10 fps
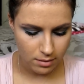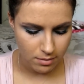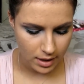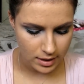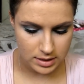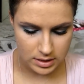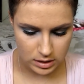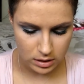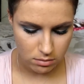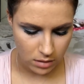by
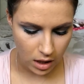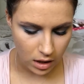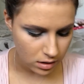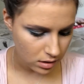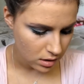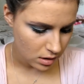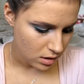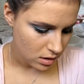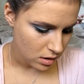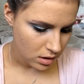Stigma.
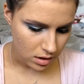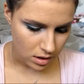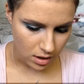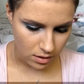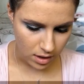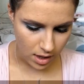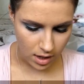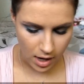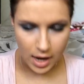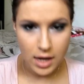And
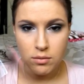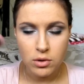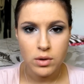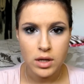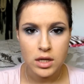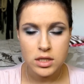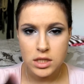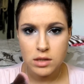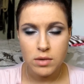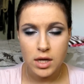then I am going
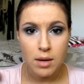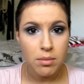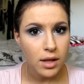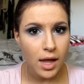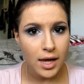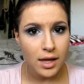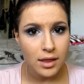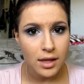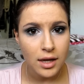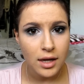to be
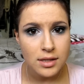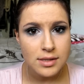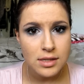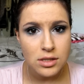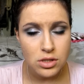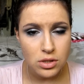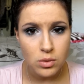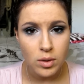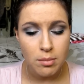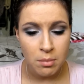applying this
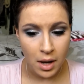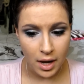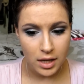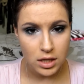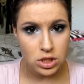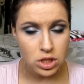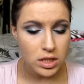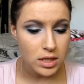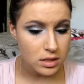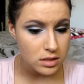to my
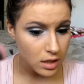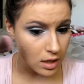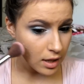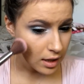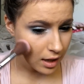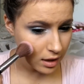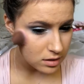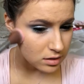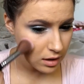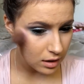cheeks. Kind of
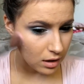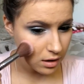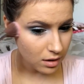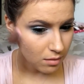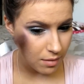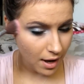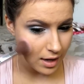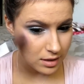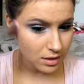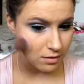starting it on the
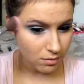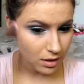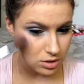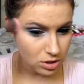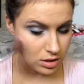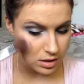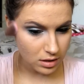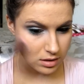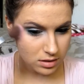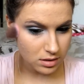backs of my
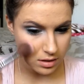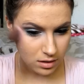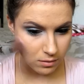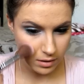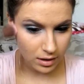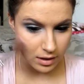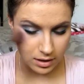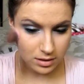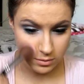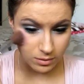cheeks, working
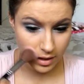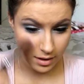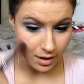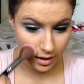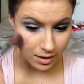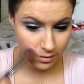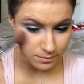its way up.